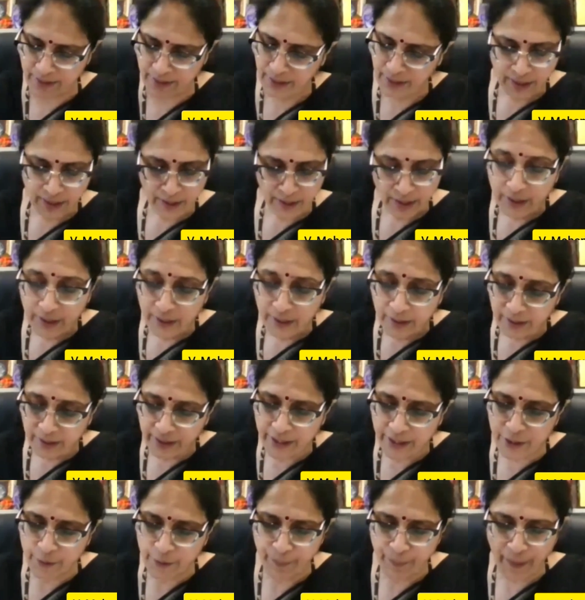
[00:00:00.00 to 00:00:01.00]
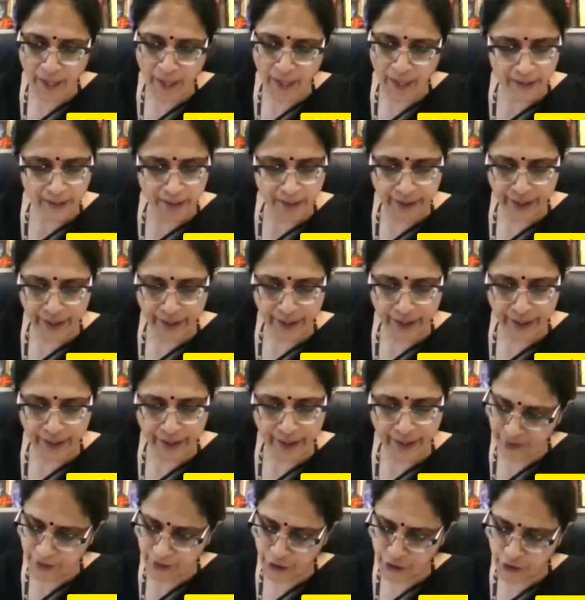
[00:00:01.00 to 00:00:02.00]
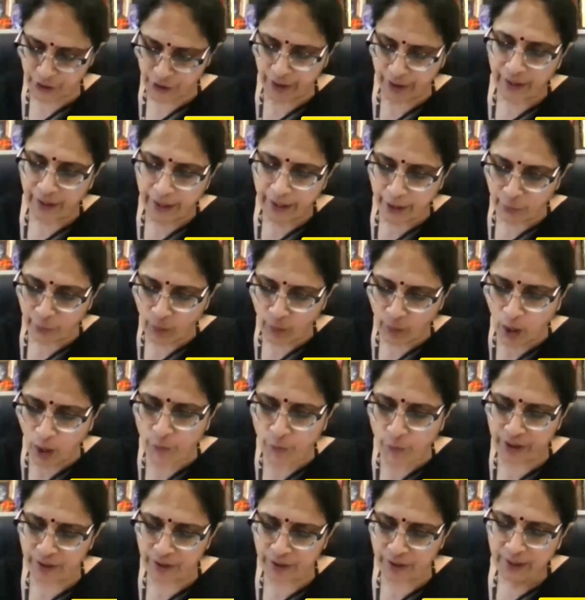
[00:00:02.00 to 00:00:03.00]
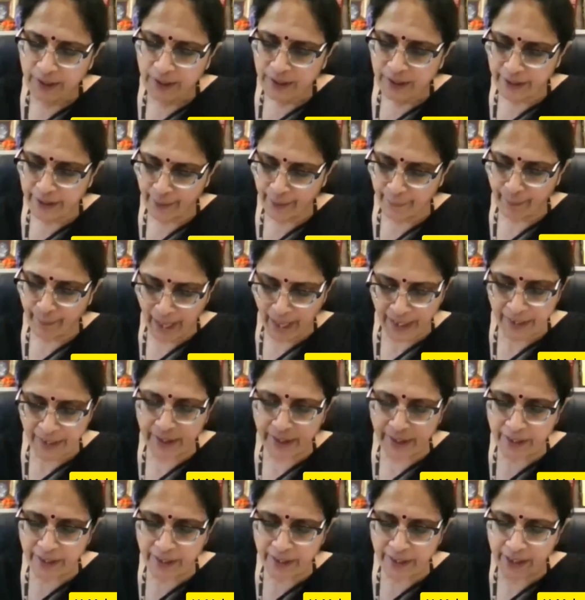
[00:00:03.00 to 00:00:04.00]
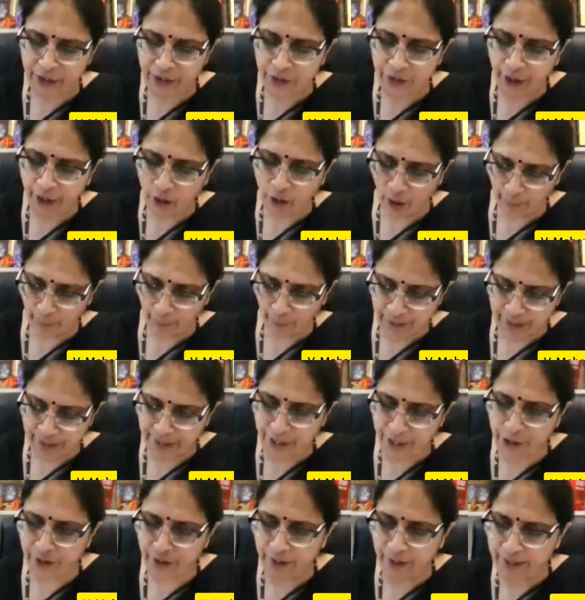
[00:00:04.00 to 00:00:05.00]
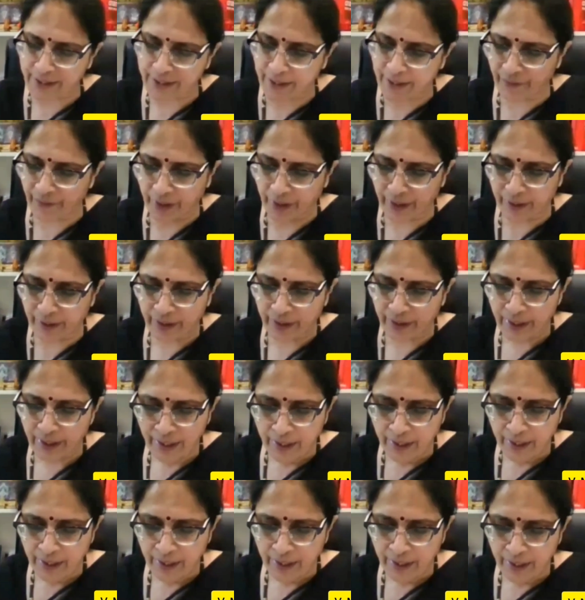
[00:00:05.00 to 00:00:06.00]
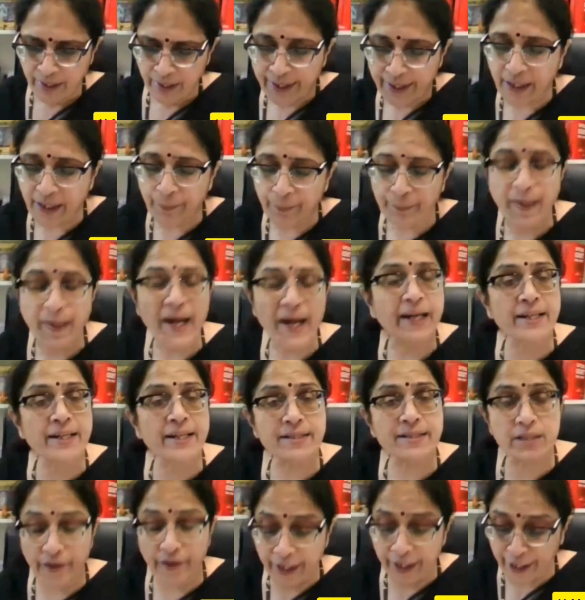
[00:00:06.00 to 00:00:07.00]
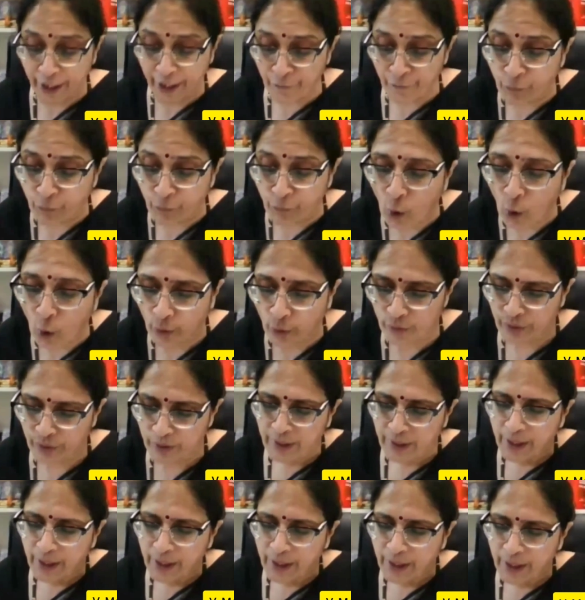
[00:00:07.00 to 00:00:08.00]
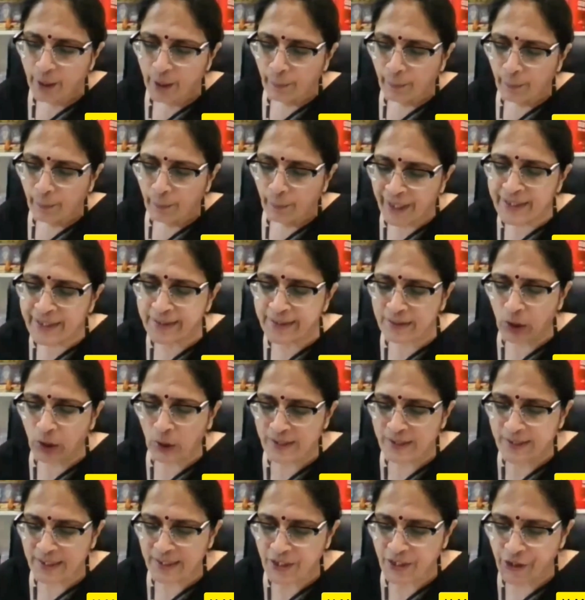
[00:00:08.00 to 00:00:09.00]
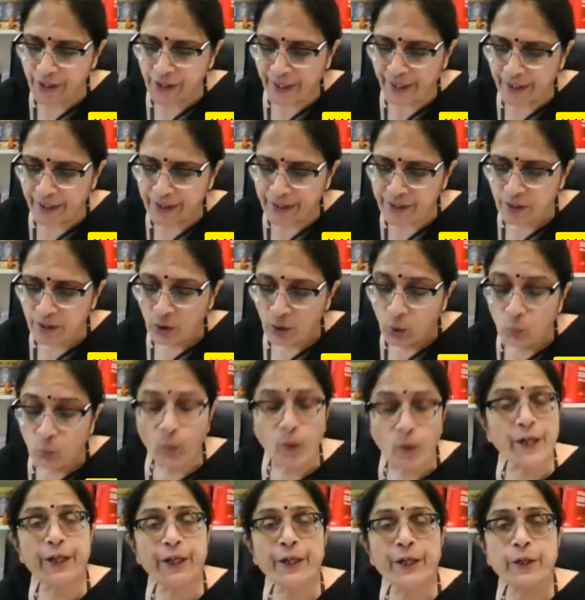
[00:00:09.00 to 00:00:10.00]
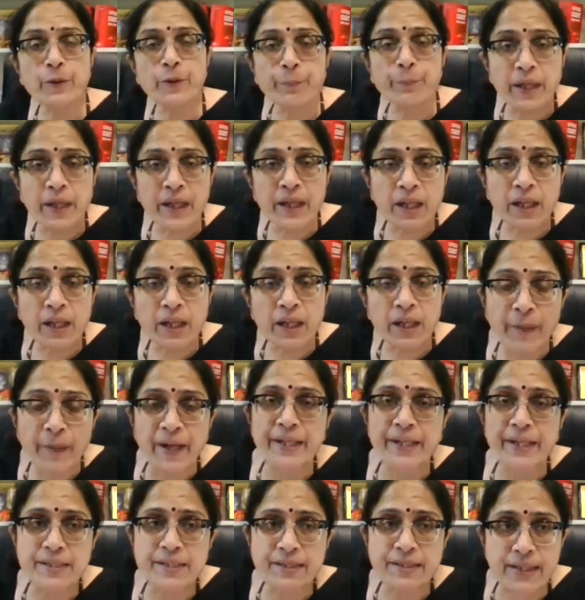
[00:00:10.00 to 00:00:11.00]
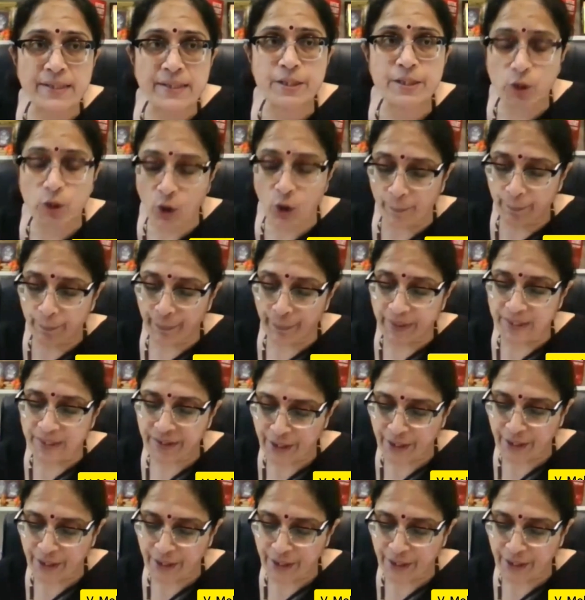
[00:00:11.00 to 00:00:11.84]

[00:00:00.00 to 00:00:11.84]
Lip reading: these paragraphs which give out the manner in which the compensation is given is at para 74. Please concentrate. What do you mean by just compensation?